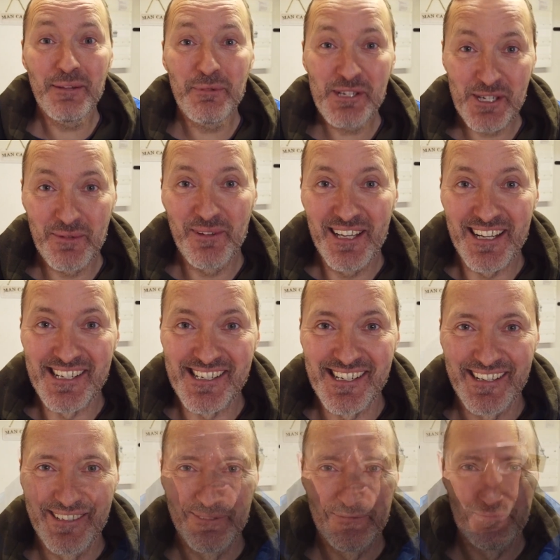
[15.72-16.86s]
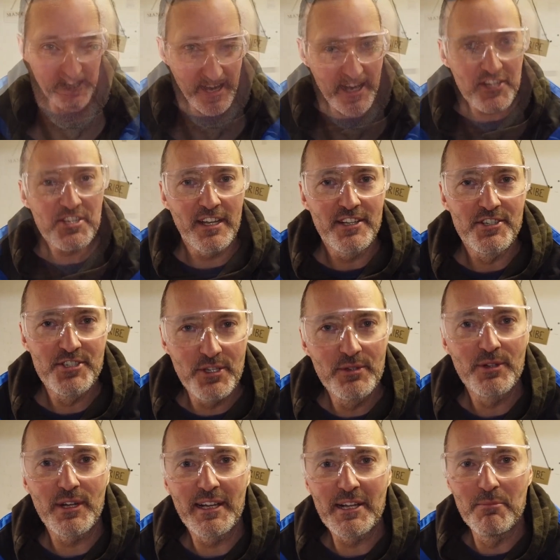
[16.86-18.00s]
and there'll be some of this. Yes, I do
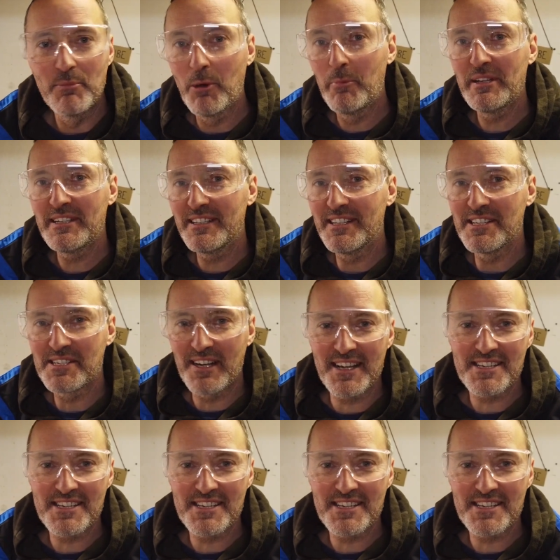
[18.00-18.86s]
look like a muppet in these